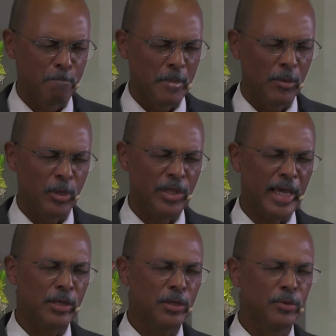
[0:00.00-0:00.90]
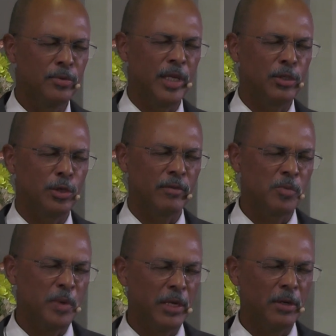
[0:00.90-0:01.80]
We thank you that you have
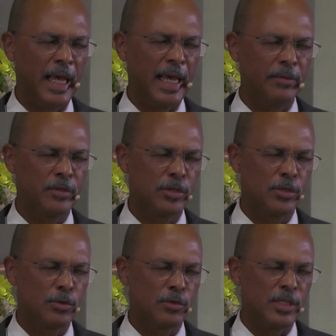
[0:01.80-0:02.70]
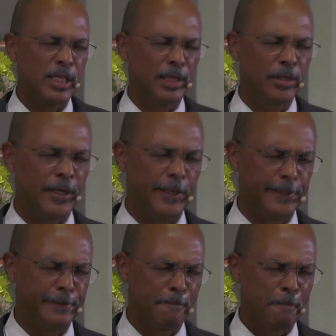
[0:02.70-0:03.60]
spared our lives to see another
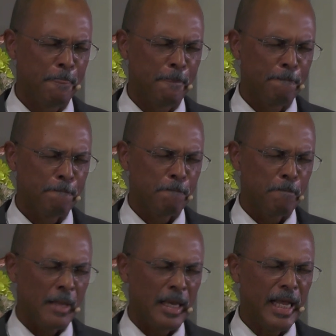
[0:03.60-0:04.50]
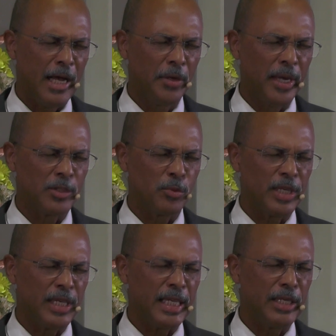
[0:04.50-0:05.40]
year. Now, as
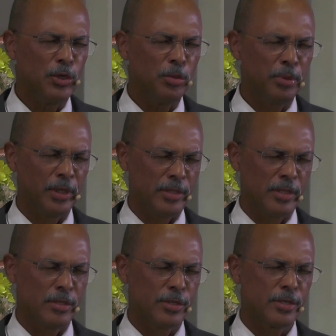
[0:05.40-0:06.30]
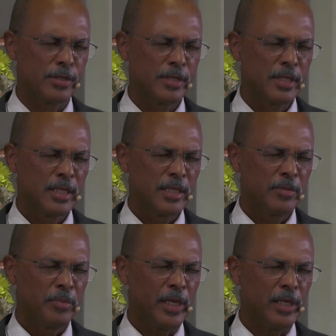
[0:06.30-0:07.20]
we in your presence,
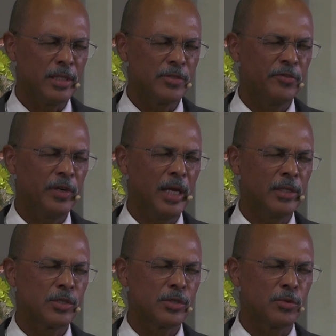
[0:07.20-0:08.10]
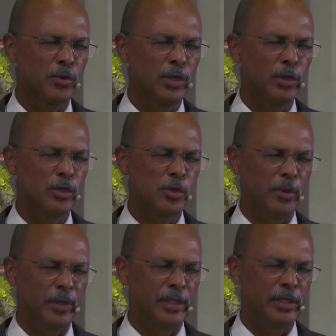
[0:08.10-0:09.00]
please fill us with your
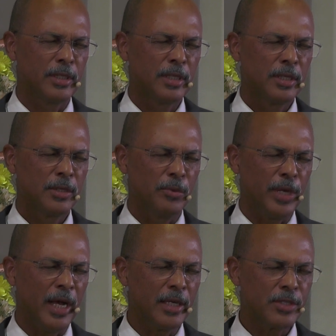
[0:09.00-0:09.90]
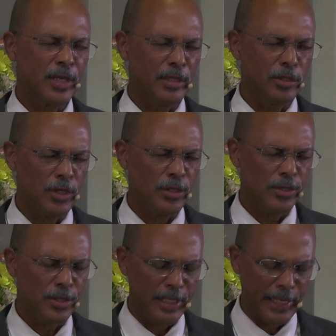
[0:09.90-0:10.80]
spirit. We ask in
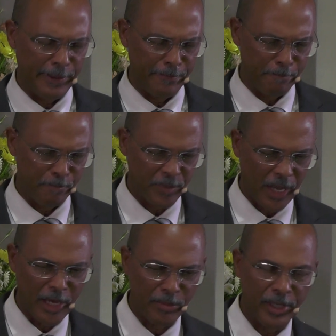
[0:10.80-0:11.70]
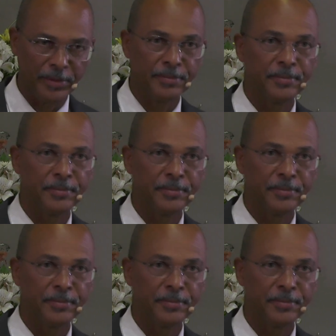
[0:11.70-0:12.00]
Jesus' name, amen.